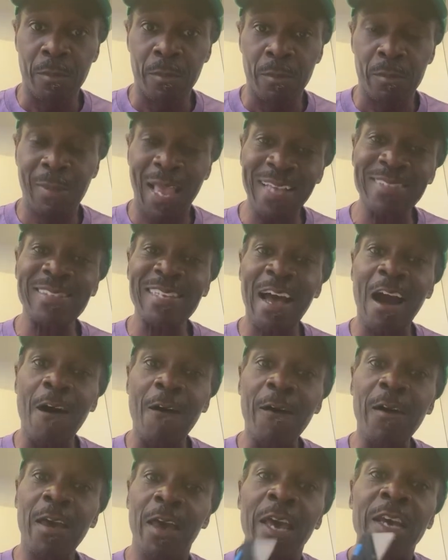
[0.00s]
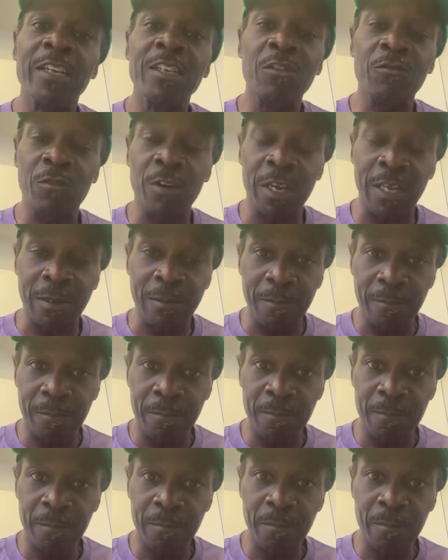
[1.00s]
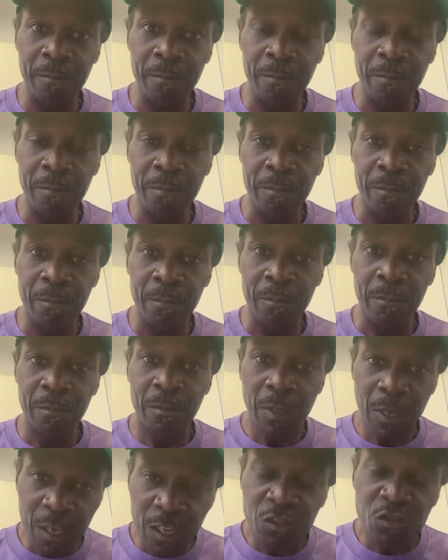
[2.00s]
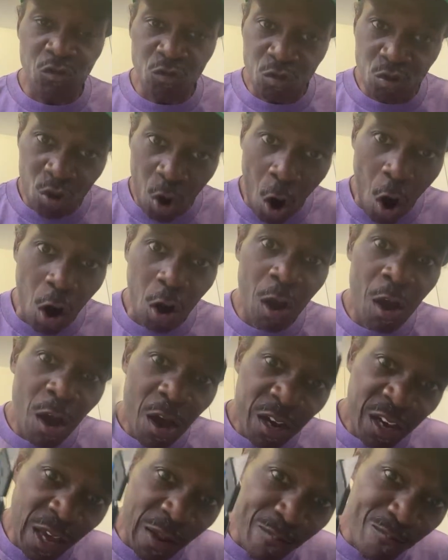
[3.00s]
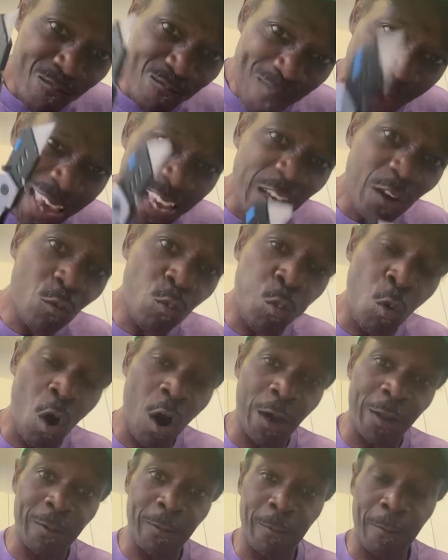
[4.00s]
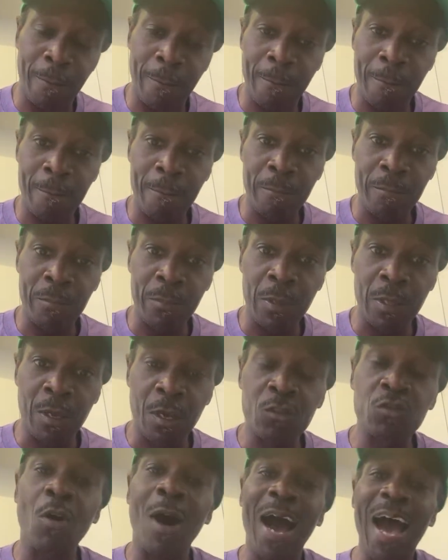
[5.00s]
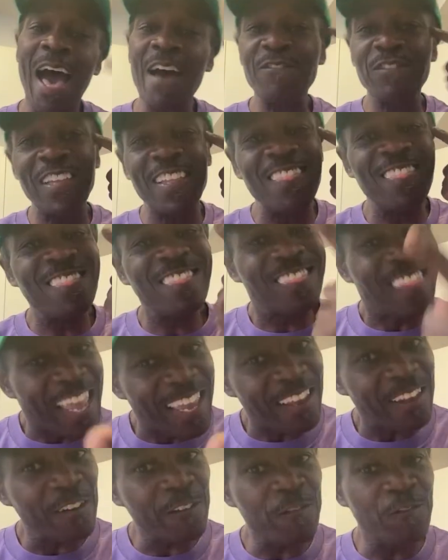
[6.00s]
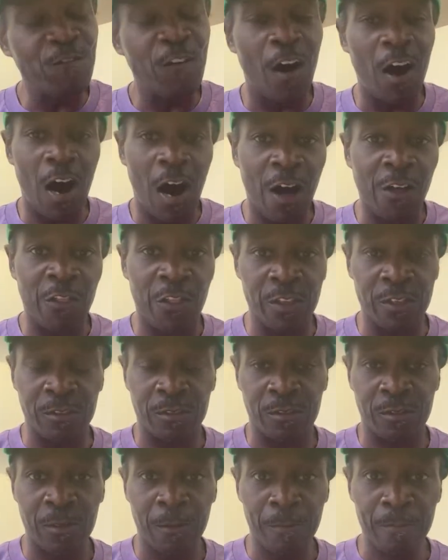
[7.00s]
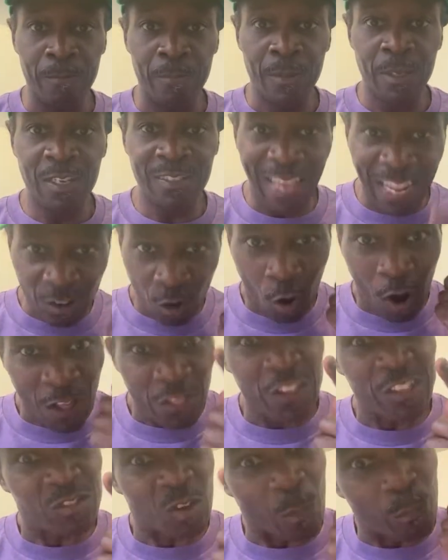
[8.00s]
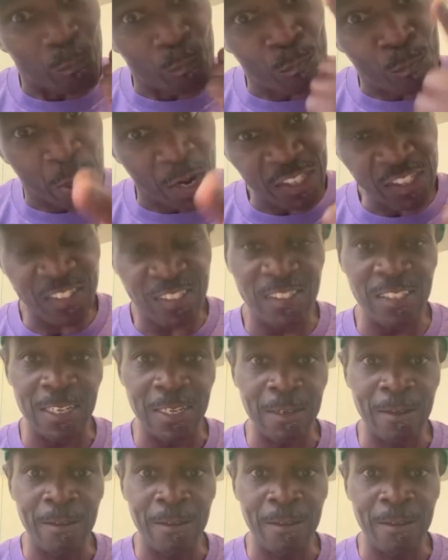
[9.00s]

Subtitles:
That's how ignorant East New York can make one. So I have to think for others, because I know others are pussy.